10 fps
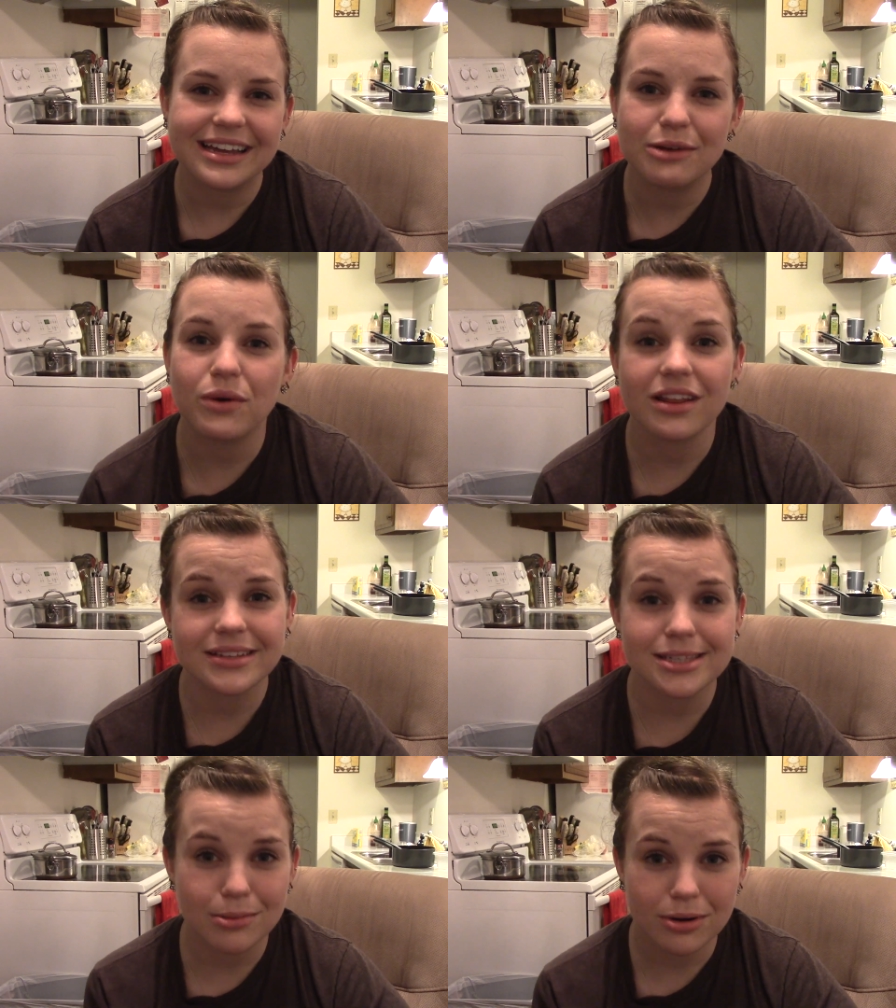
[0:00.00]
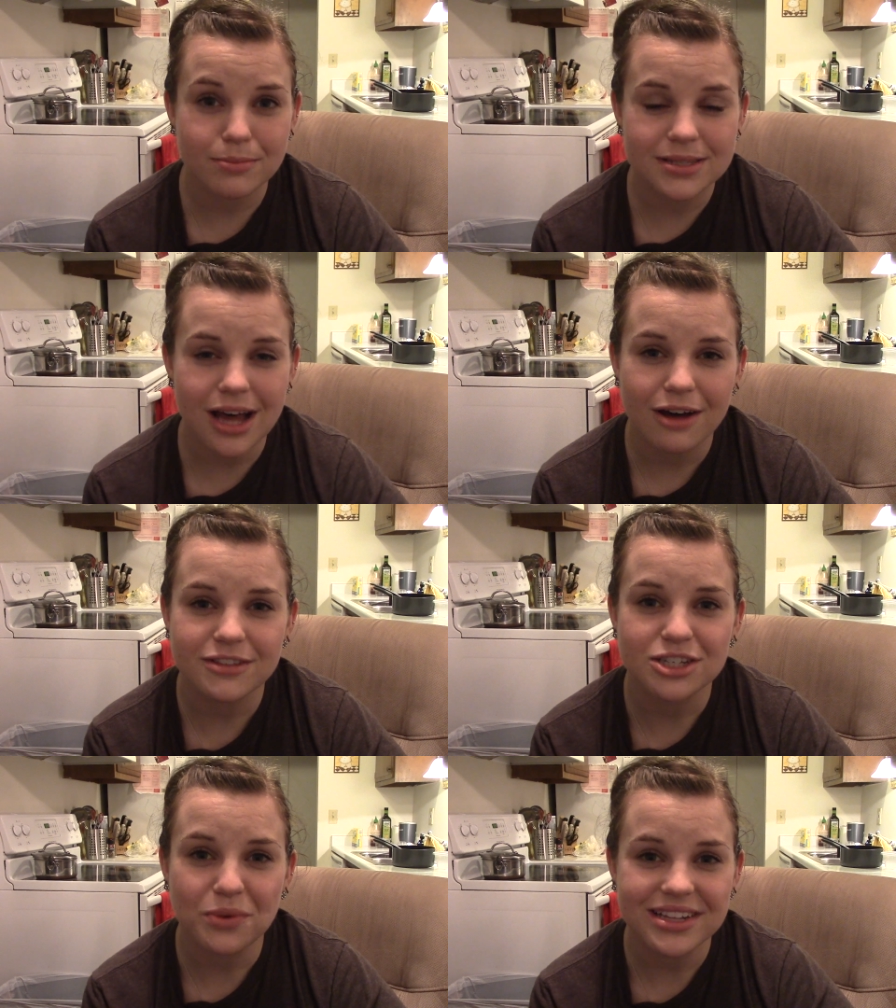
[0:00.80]
in one of the suburbs of
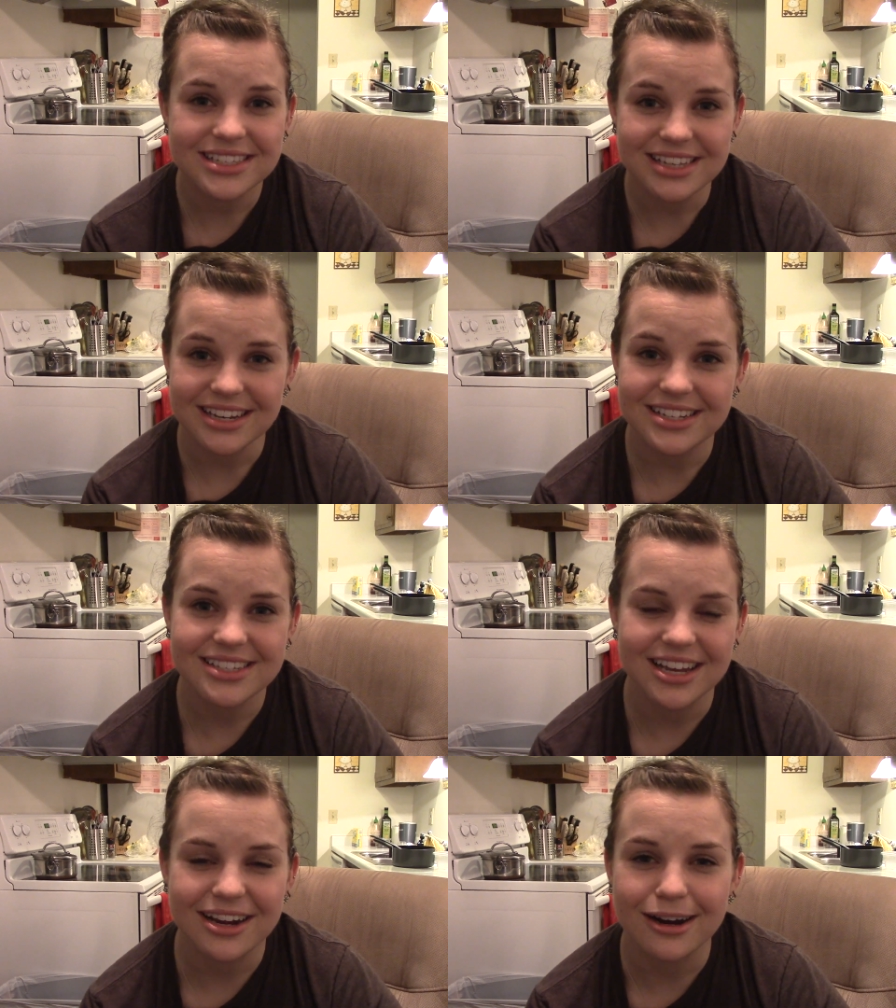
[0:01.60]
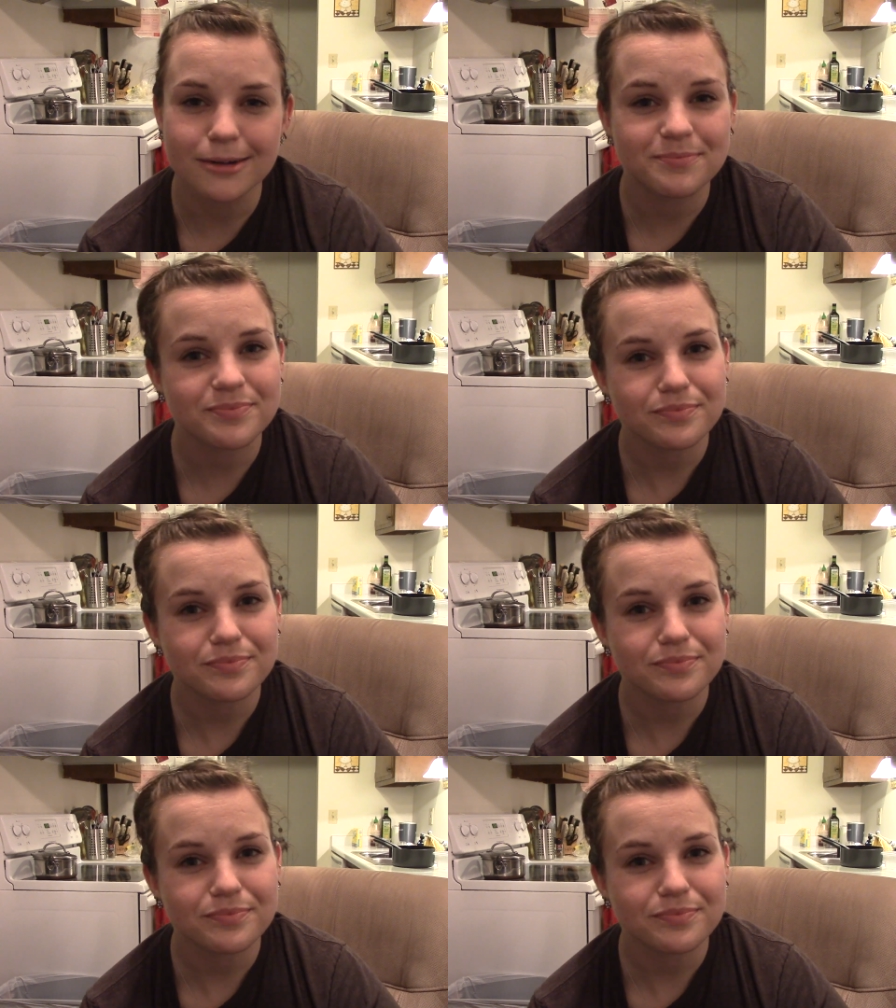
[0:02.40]
the Twin Cities here.